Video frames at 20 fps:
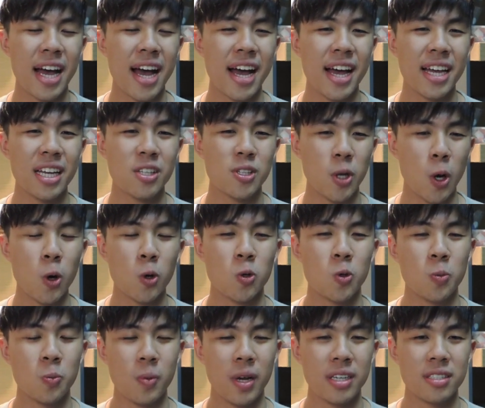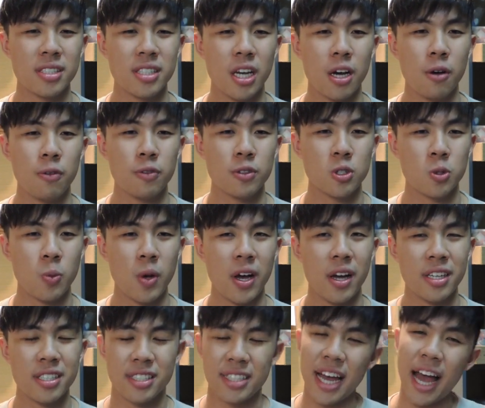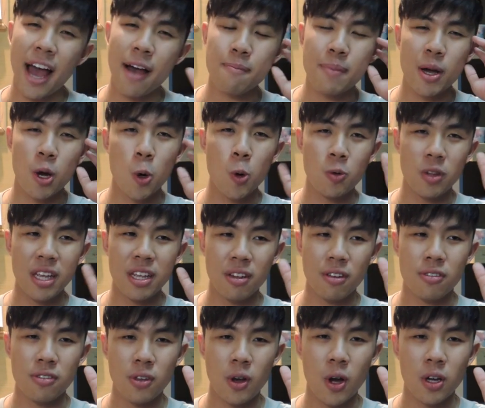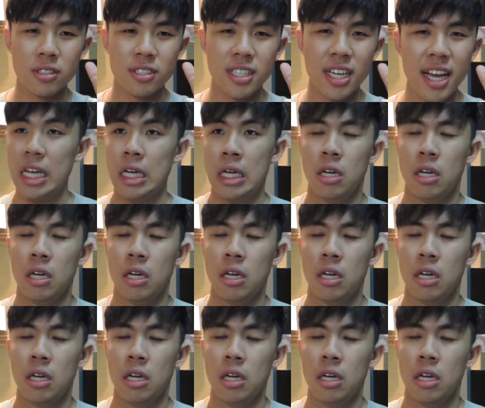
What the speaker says: I talk to myself as well. It's I have my own inner thoughts.